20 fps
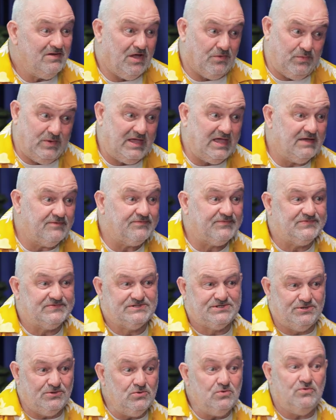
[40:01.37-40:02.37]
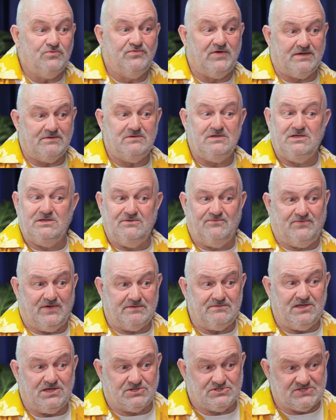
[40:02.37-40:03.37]
Well, we have two very,
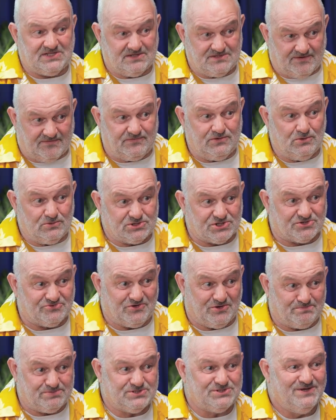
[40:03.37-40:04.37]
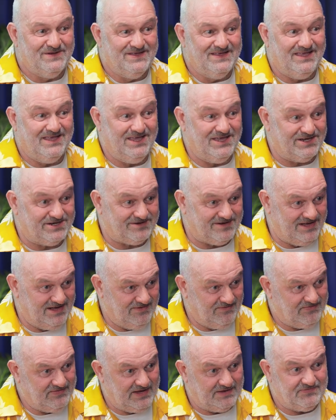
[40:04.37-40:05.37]
very extensive user groups here
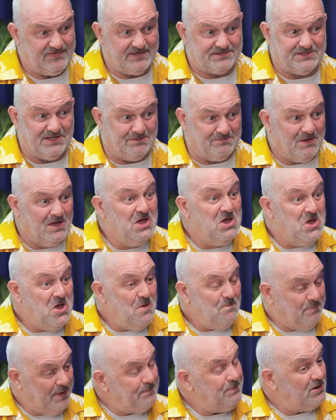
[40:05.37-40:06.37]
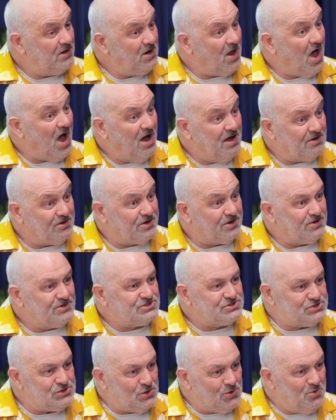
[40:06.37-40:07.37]
in Vietnam. People are
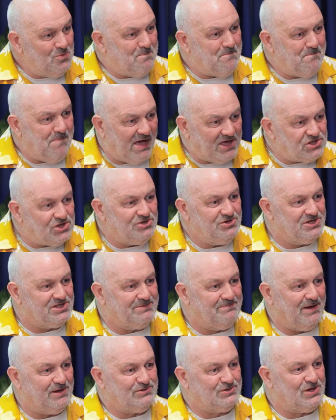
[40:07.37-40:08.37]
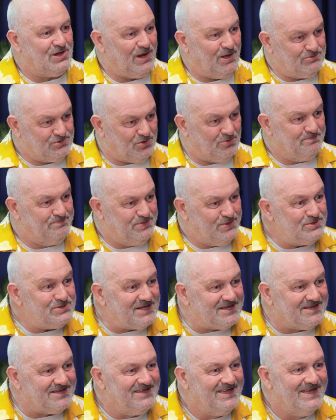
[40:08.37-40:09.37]
so passionate about cloud
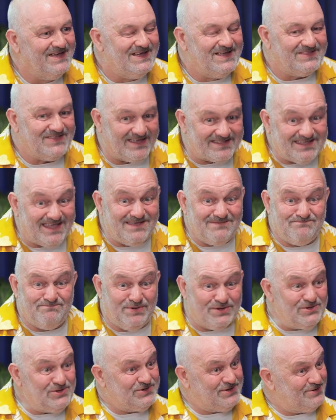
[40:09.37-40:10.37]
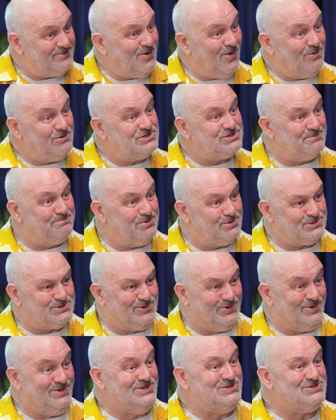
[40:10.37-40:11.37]
computing that they built their own
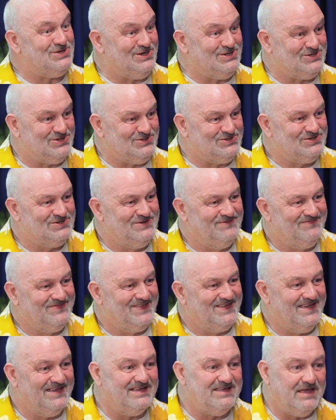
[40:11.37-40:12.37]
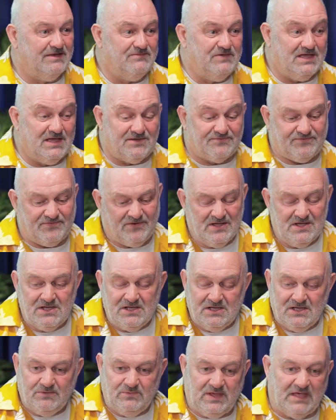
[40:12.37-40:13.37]
support organizations. Nice. Yeah, and we
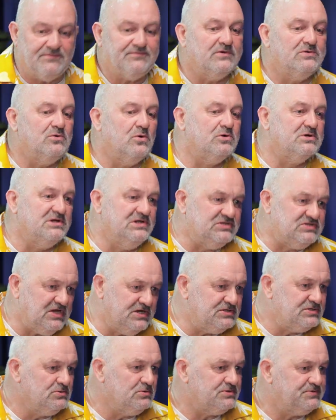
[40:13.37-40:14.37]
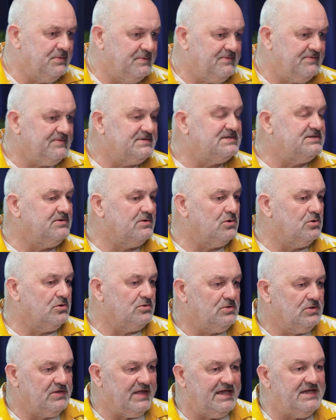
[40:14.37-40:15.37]
have an organization also which we
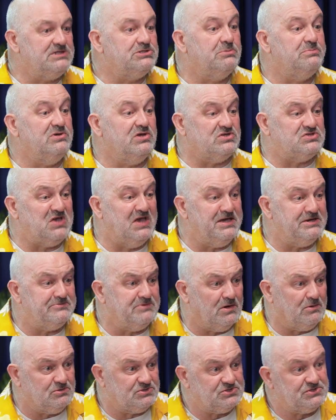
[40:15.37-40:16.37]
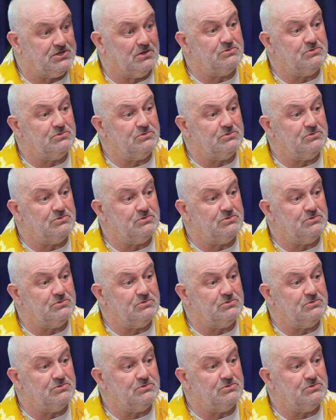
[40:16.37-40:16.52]
call AWS Heroes.